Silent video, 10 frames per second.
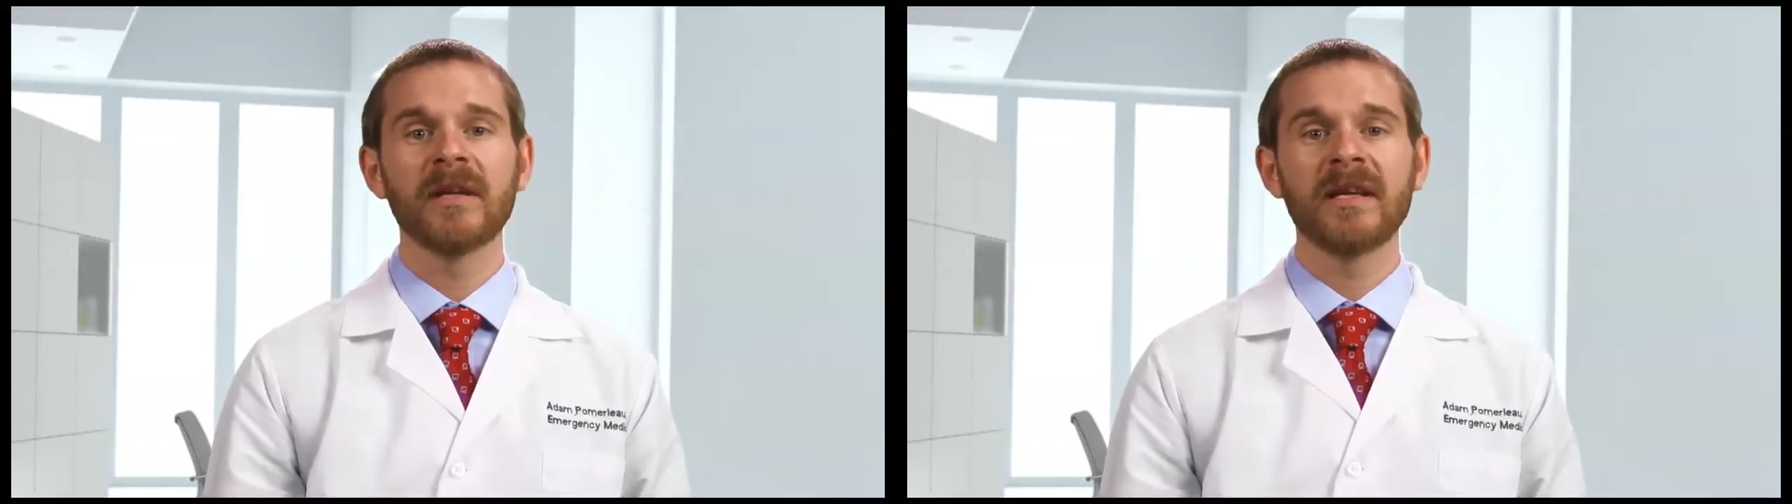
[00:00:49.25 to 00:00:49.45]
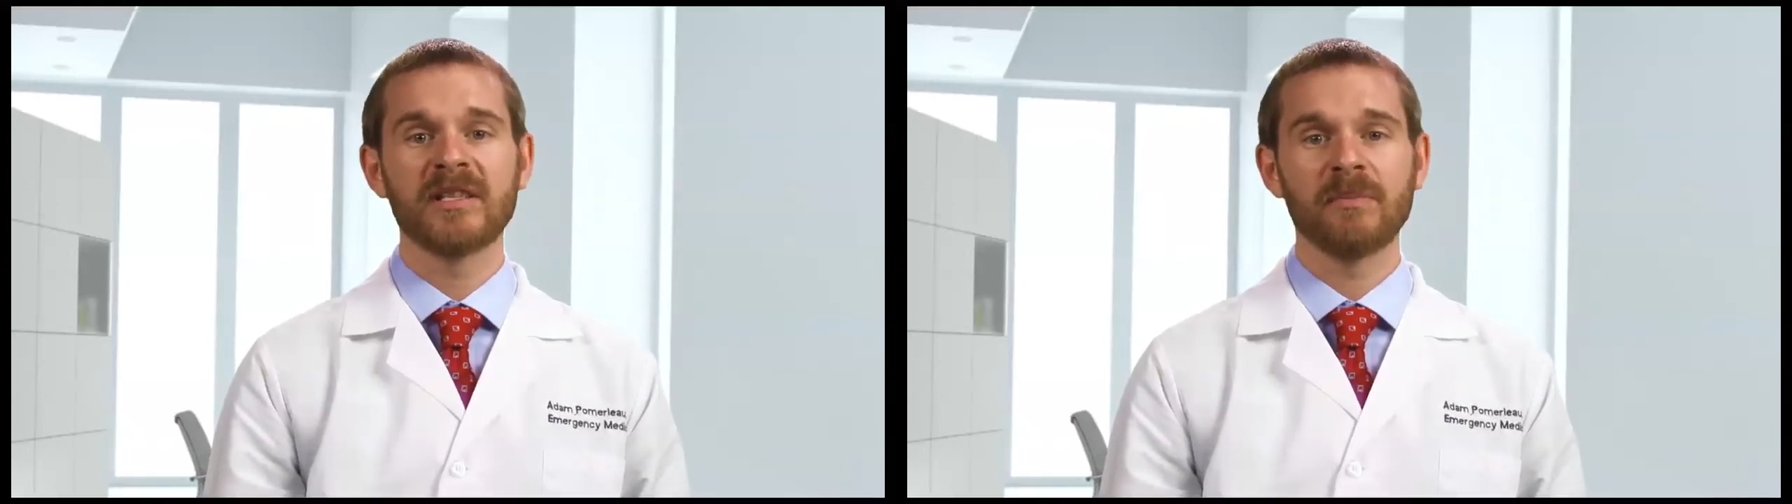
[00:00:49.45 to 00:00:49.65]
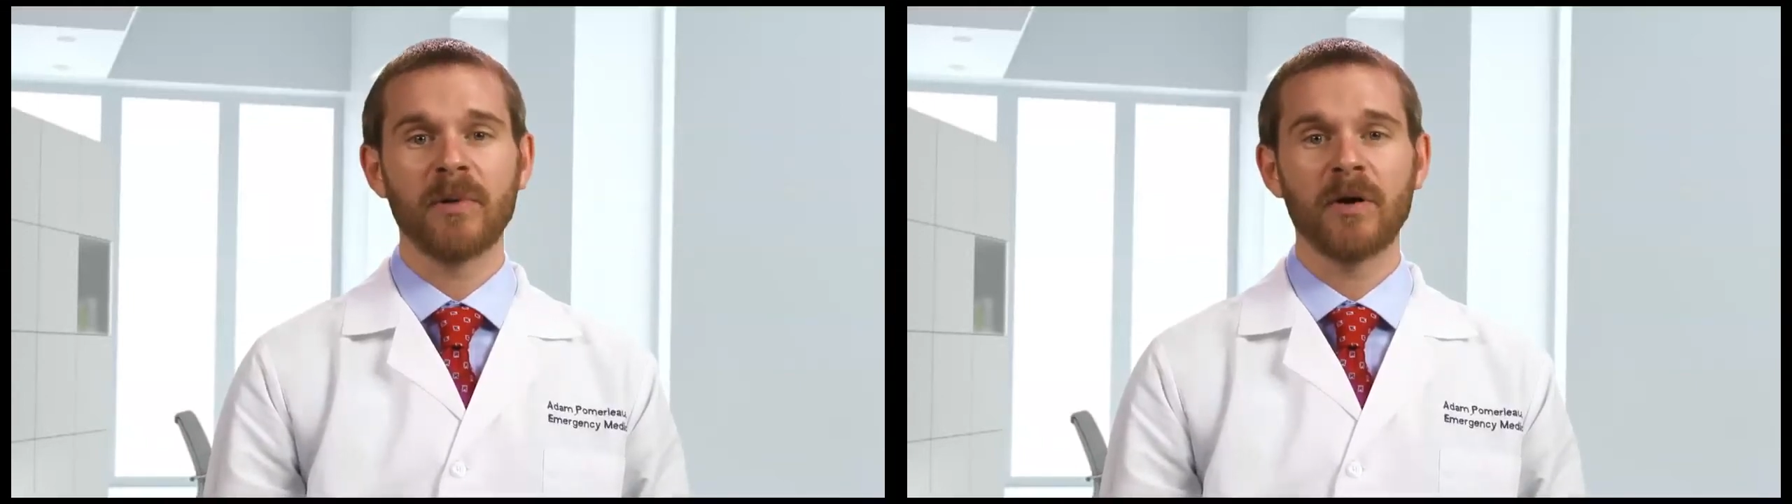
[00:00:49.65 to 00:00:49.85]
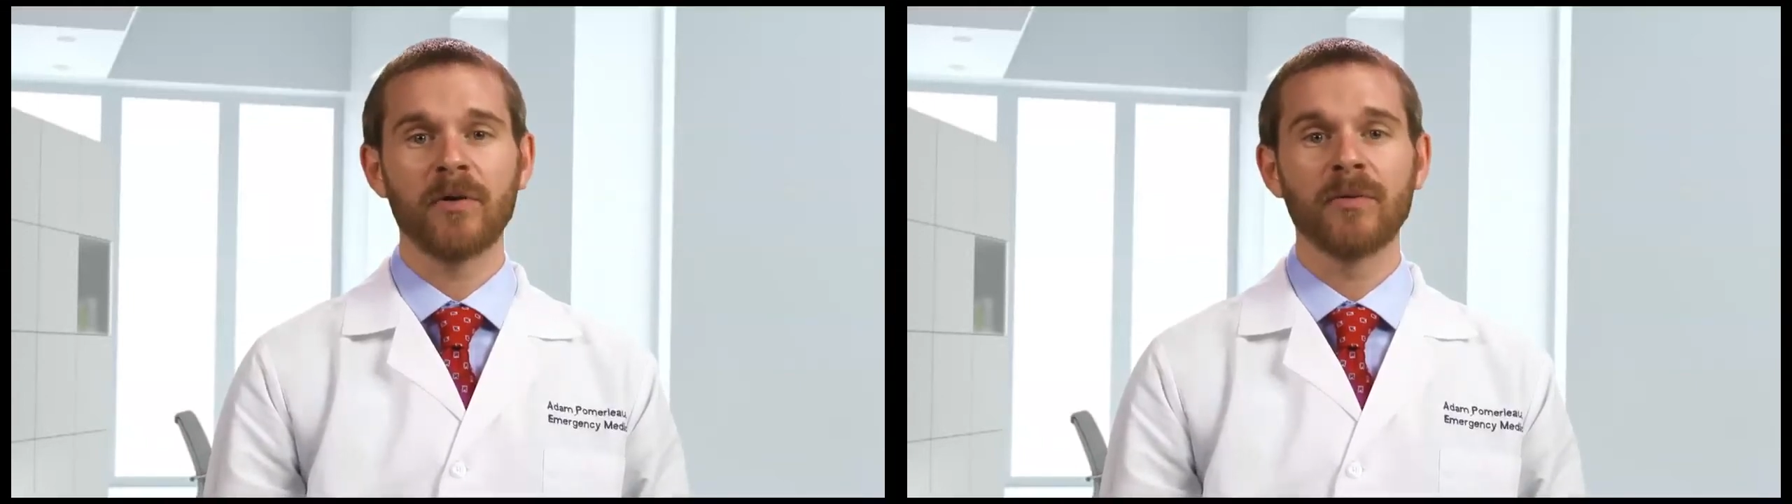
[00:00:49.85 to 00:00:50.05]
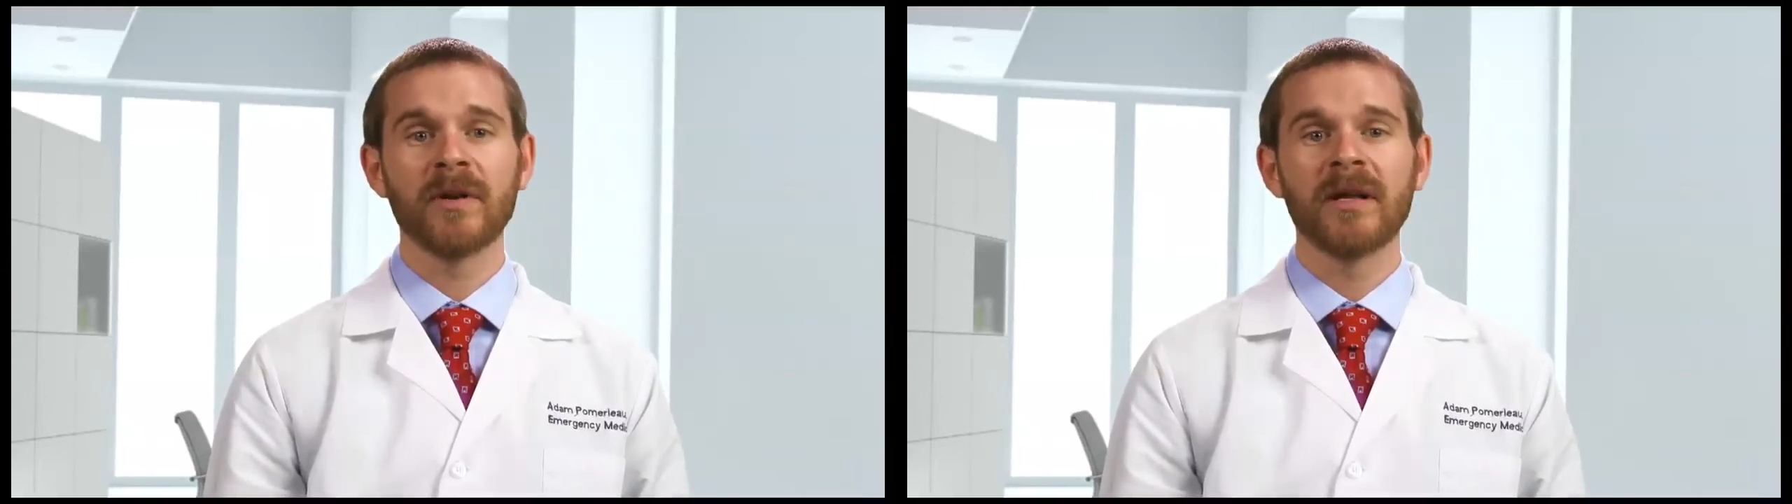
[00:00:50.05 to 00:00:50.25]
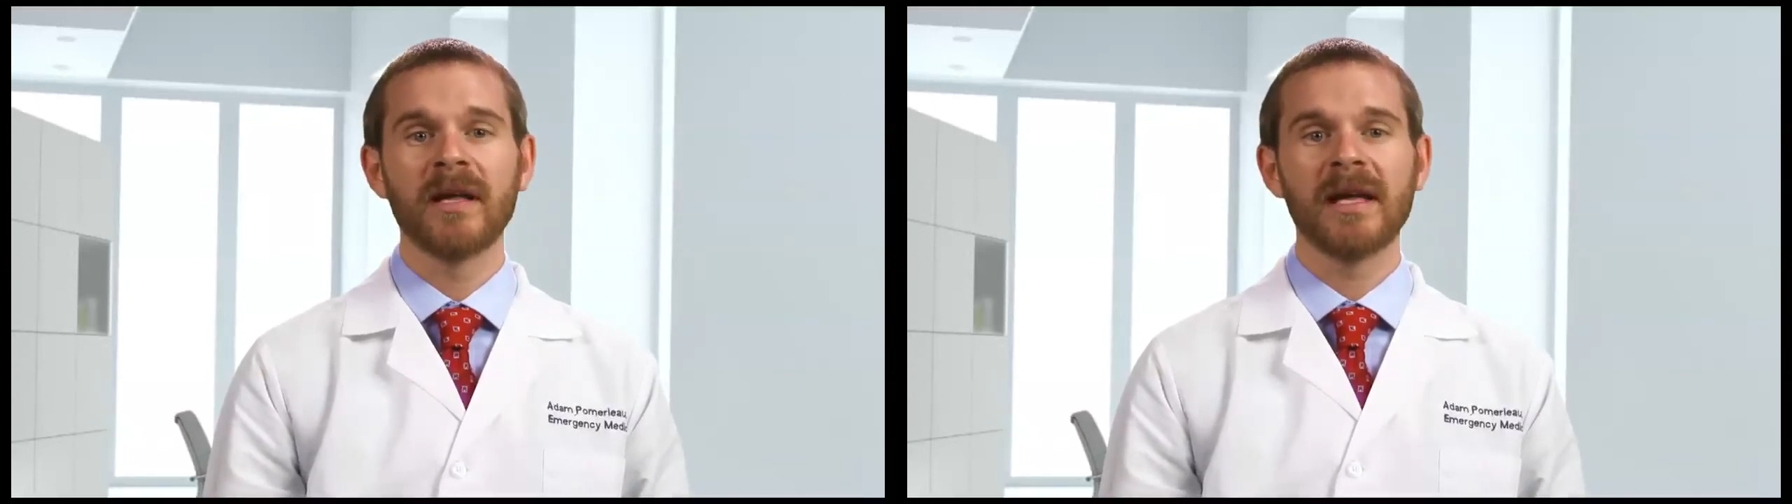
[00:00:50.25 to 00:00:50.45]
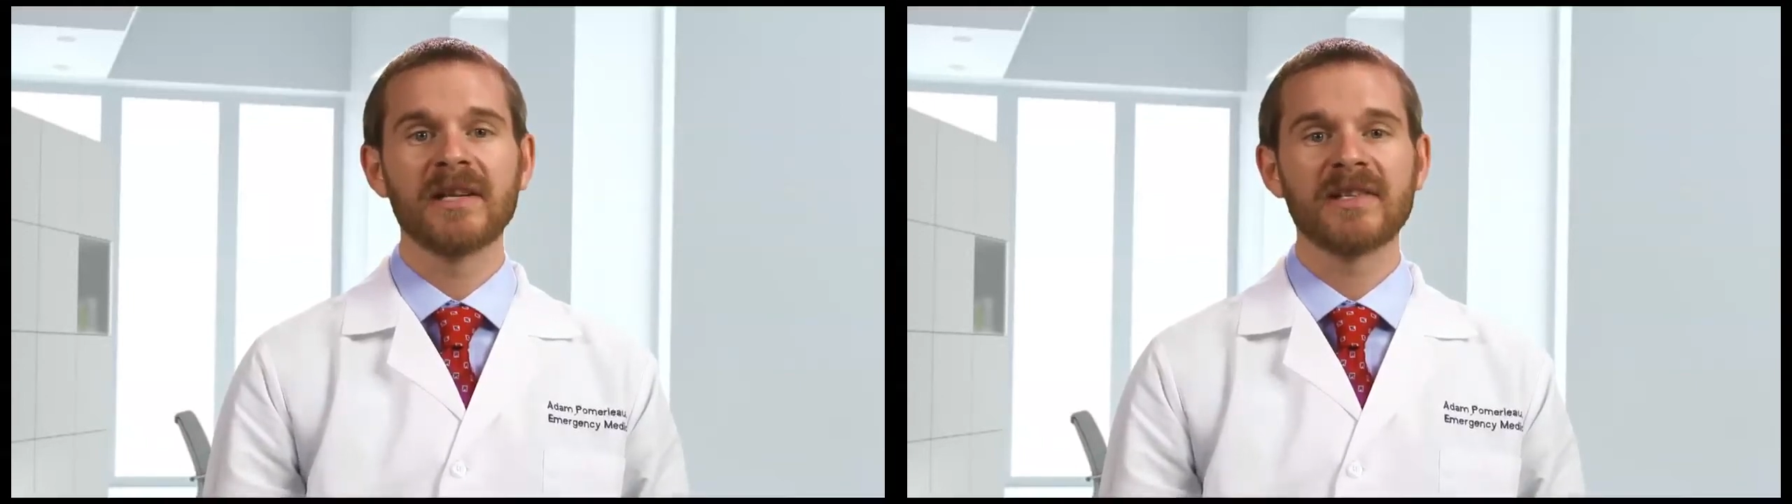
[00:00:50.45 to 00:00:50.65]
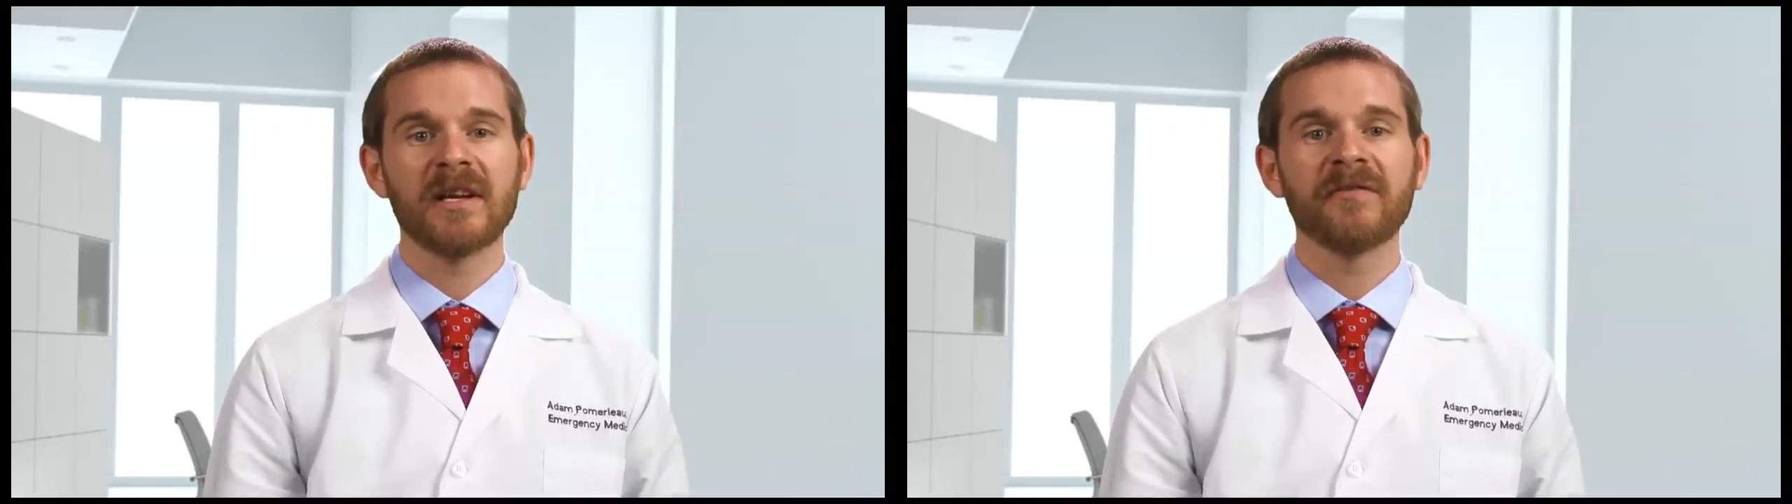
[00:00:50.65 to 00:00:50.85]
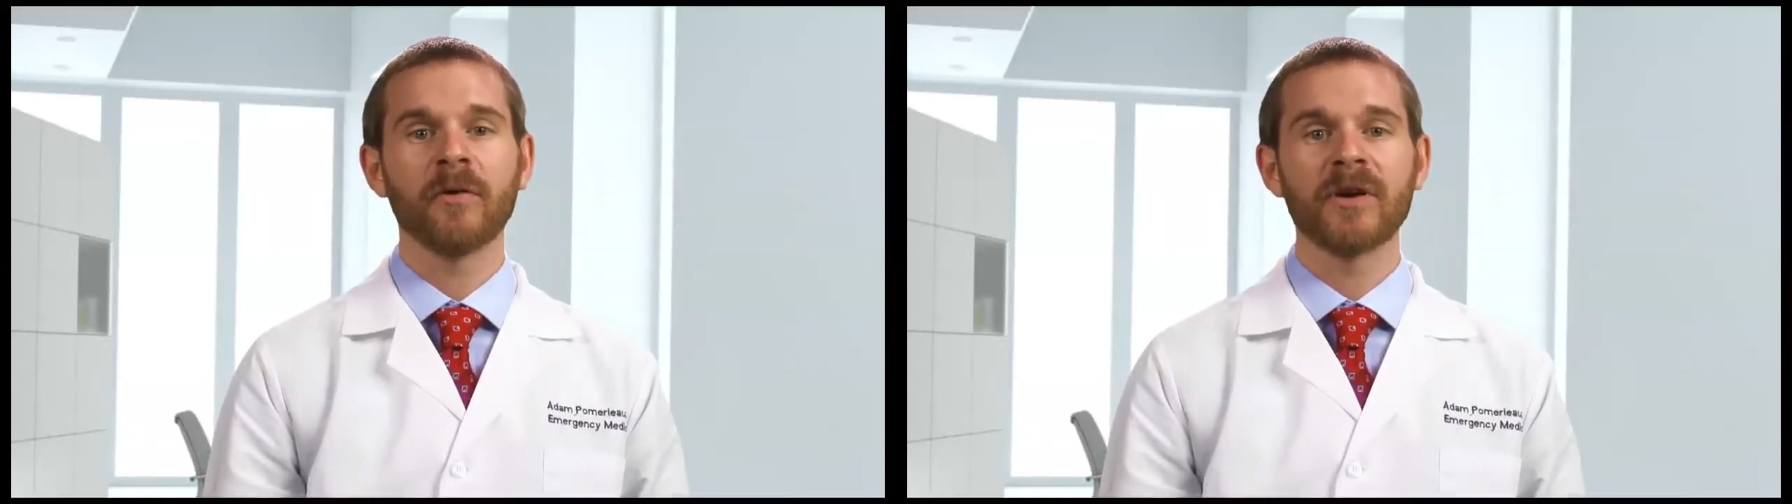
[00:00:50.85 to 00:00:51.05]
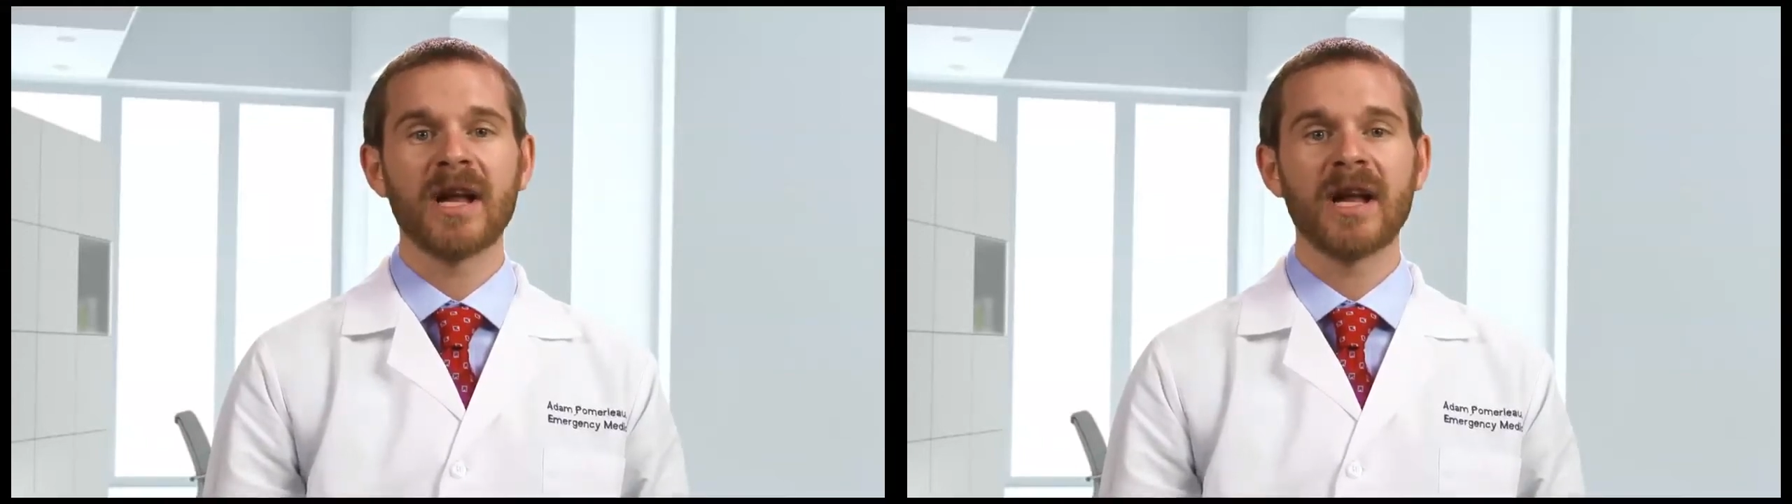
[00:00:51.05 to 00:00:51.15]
into bone and is therefore